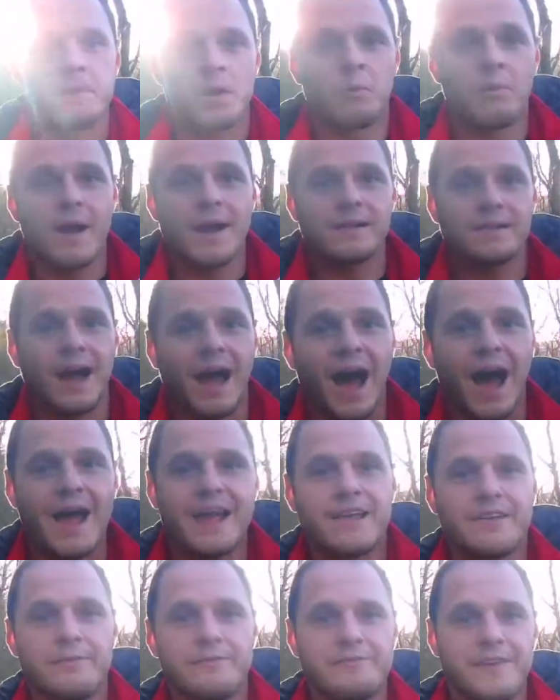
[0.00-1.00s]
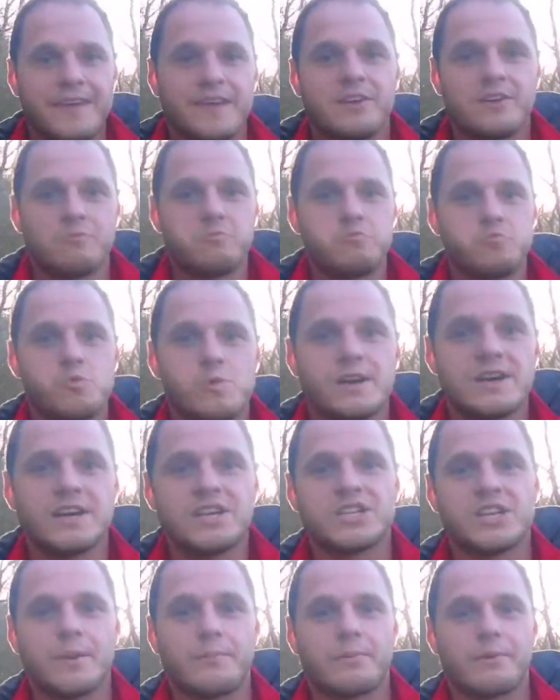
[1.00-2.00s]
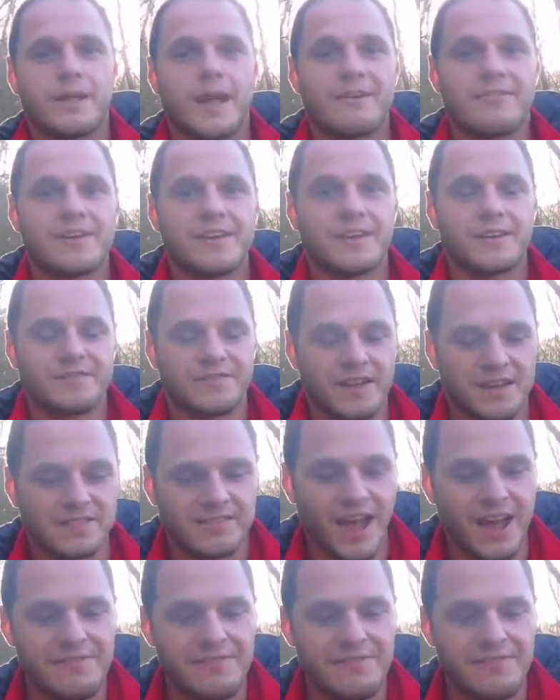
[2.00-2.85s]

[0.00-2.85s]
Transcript: Well, I think of worship when I think of this.